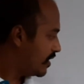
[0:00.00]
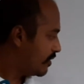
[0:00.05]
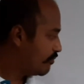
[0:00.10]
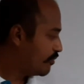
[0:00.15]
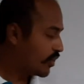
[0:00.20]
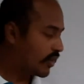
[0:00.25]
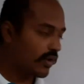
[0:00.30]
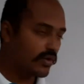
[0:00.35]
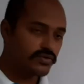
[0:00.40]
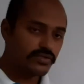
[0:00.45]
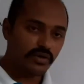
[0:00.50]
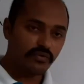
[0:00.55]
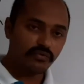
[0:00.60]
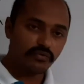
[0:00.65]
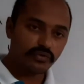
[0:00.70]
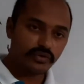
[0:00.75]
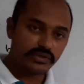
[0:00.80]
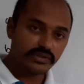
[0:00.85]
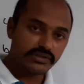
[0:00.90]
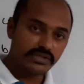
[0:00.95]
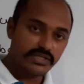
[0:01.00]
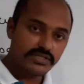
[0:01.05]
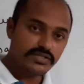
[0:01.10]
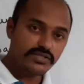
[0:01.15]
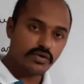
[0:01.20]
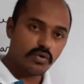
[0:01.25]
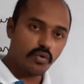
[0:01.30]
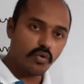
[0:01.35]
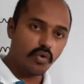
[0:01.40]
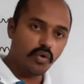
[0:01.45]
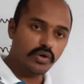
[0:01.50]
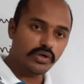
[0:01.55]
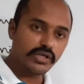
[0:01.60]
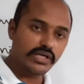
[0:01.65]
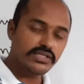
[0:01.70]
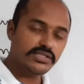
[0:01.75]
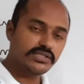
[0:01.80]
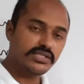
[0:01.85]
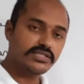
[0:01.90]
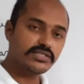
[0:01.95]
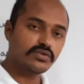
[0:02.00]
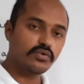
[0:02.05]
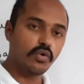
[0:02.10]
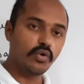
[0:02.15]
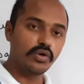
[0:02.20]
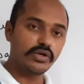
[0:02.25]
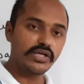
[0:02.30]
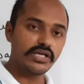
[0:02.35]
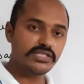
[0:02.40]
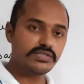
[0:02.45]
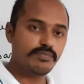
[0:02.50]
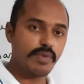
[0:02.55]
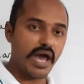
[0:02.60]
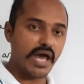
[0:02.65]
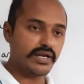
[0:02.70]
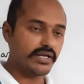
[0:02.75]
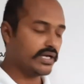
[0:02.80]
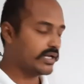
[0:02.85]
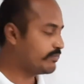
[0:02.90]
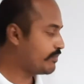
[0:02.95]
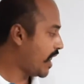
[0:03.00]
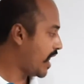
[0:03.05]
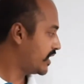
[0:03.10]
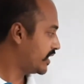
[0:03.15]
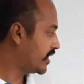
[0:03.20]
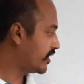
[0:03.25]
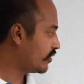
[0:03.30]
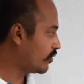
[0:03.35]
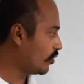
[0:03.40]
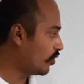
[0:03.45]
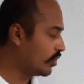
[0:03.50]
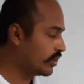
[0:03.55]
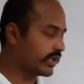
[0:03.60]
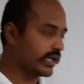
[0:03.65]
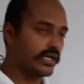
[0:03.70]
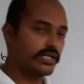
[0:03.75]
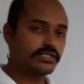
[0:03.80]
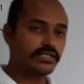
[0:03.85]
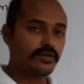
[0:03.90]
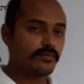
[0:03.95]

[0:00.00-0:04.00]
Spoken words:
Because of this voltage barrier voltage,